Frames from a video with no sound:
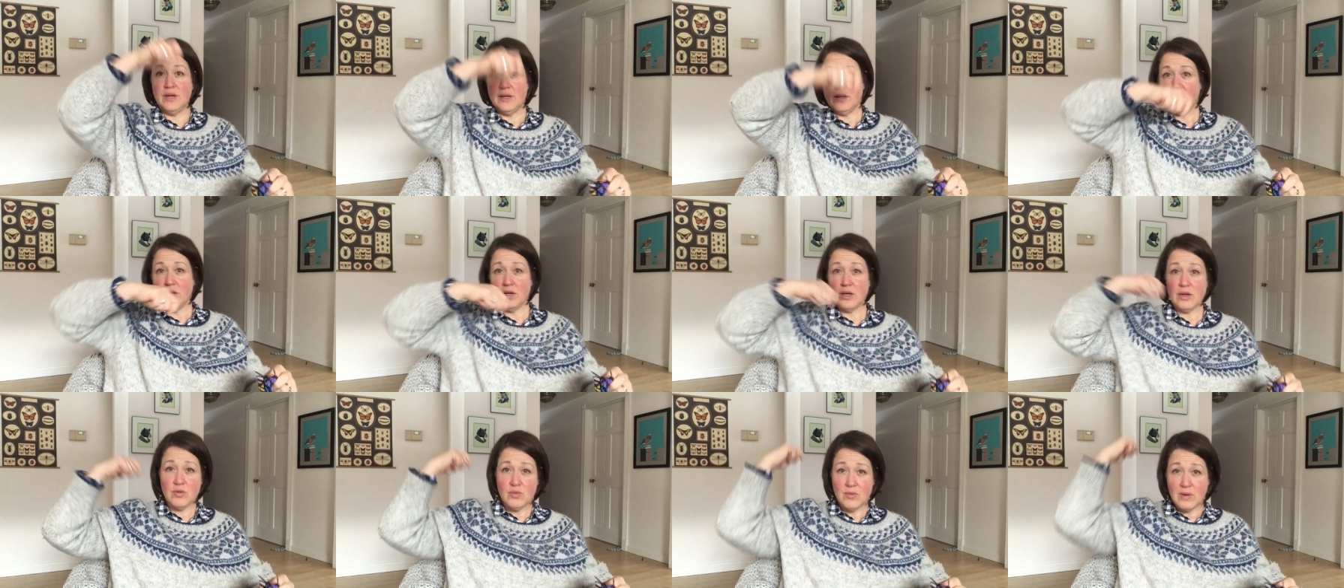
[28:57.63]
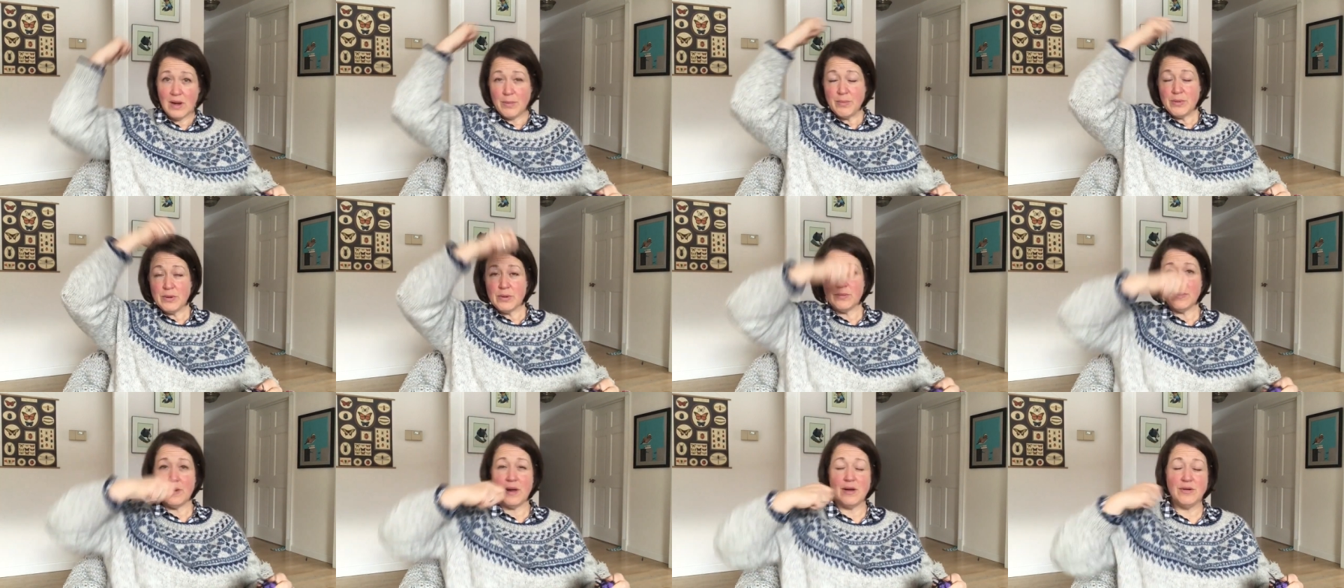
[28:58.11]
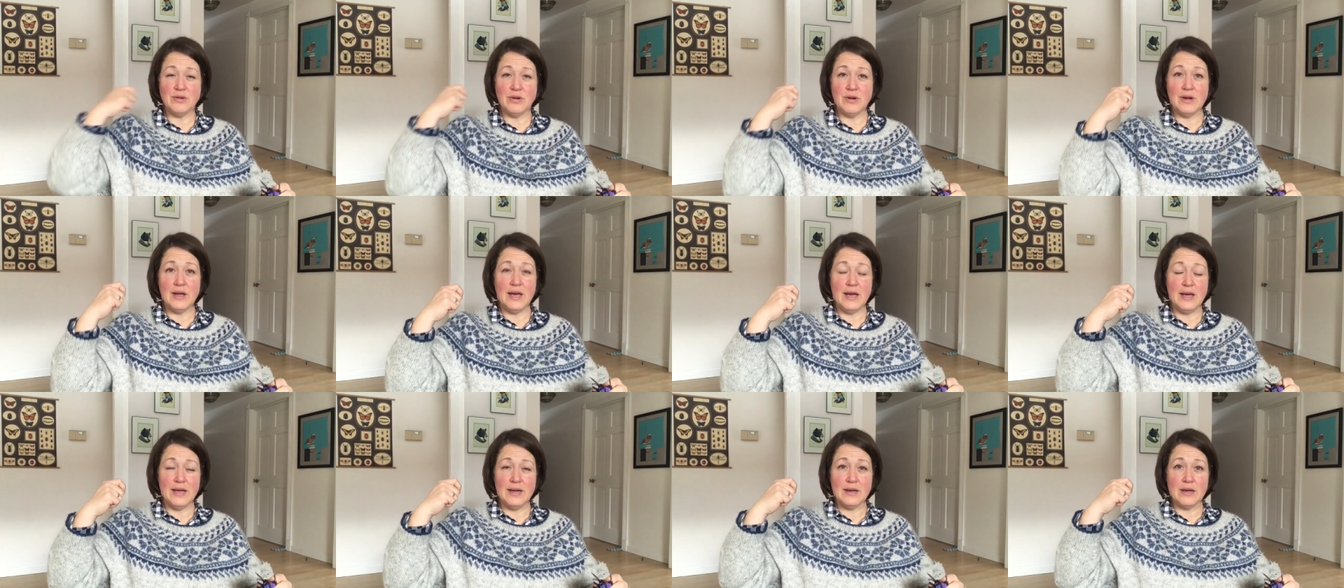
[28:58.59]
and you can wrap it around your
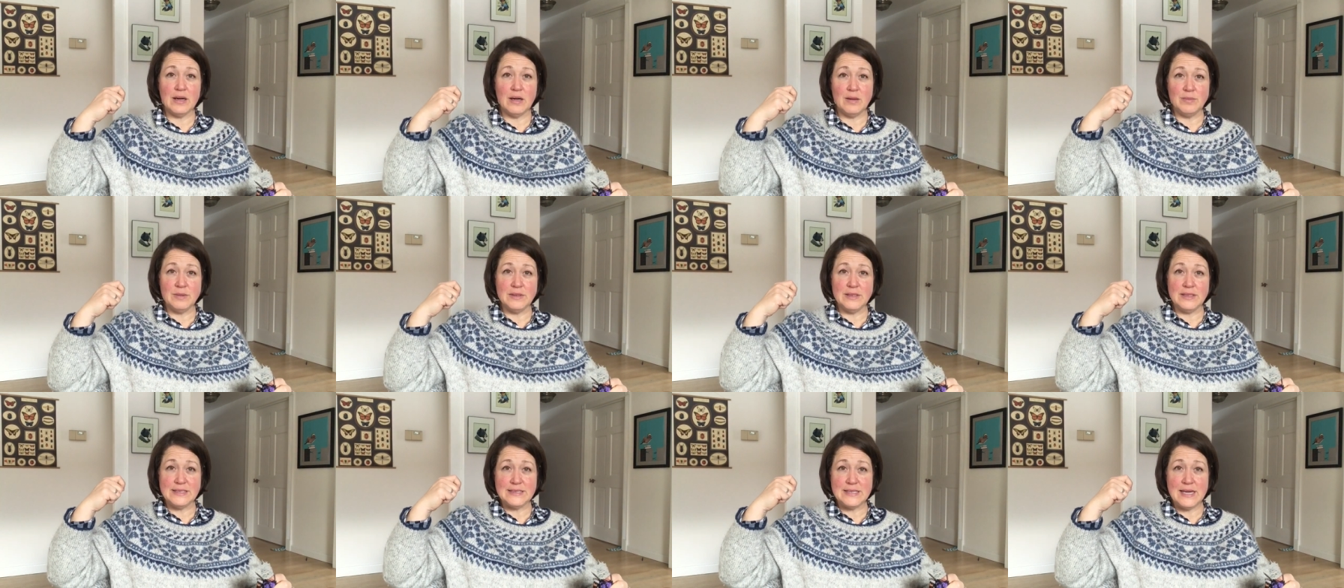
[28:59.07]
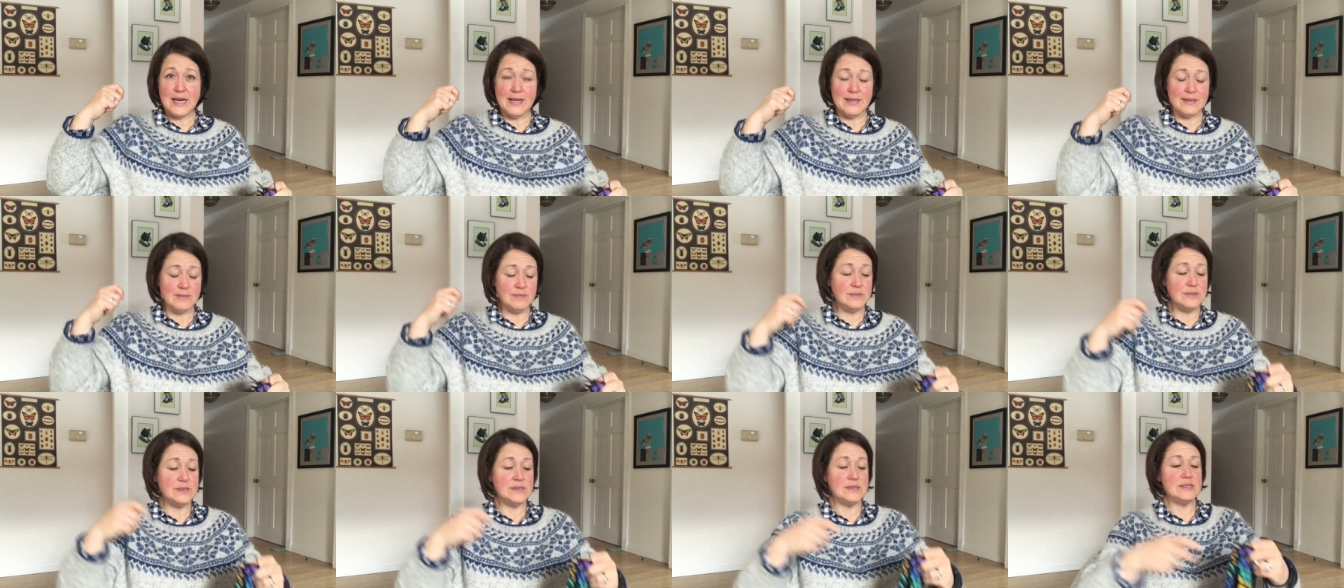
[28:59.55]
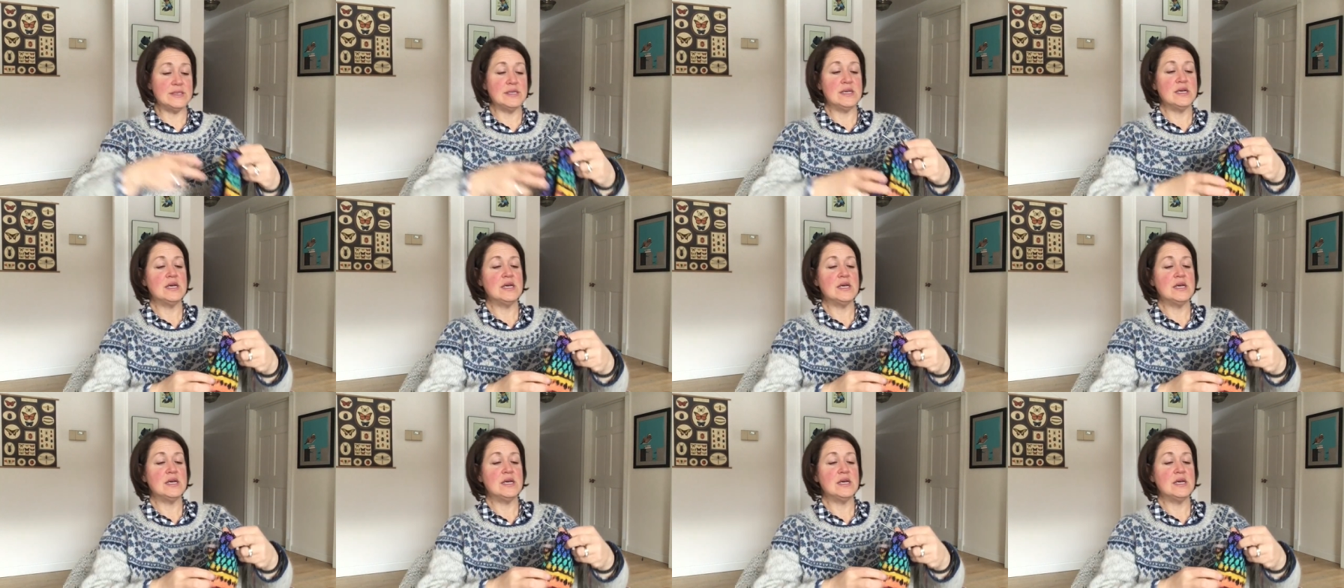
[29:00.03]
head a couple of times.